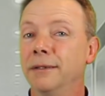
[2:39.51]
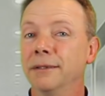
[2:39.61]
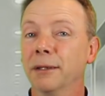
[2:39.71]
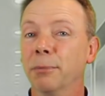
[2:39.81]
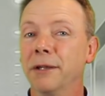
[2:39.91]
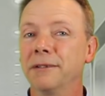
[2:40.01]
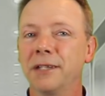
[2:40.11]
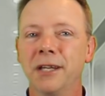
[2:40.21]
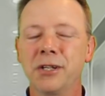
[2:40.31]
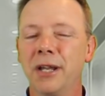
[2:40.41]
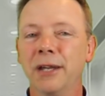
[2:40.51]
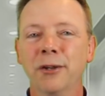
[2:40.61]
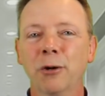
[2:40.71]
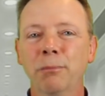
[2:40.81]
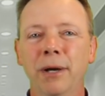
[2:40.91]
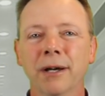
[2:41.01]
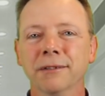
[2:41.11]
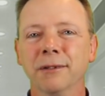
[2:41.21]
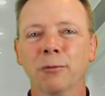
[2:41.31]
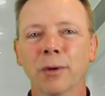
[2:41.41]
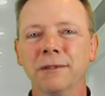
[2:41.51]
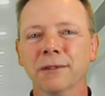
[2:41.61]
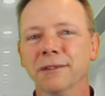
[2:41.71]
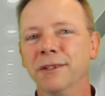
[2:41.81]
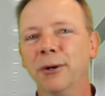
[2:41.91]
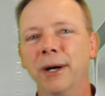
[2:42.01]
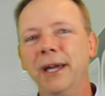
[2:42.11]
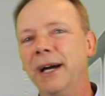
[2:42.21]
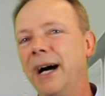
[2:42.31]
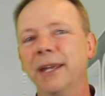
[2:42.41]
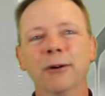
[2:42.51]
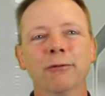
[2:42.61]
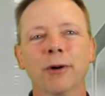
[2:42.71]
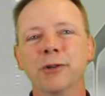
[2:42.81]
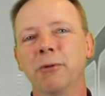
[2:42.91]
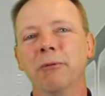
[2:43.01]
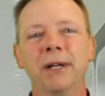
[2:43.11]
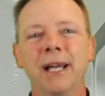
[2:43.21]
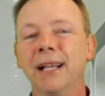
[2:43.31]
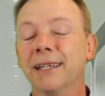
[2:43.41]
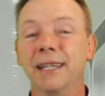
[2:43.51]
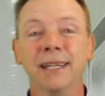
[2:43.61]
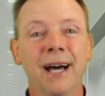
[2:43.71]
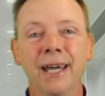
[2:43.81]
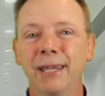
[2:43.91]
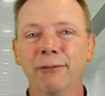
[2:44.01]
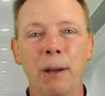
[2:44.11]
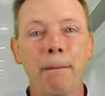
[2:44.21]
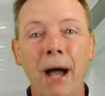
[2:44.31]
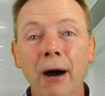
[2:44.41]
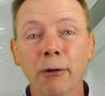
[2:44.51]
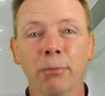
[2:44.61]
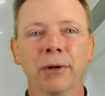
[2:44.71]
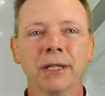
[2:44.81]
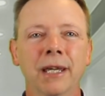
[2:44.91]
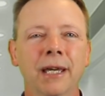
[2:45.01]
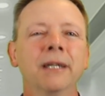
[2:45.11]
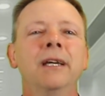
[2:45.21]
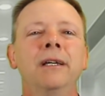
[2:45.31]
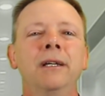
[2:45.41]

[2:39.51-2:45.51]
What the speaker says: See, the presentation had no bells and whistles, no AI, no virtual reality, not even a PowerPoint, yet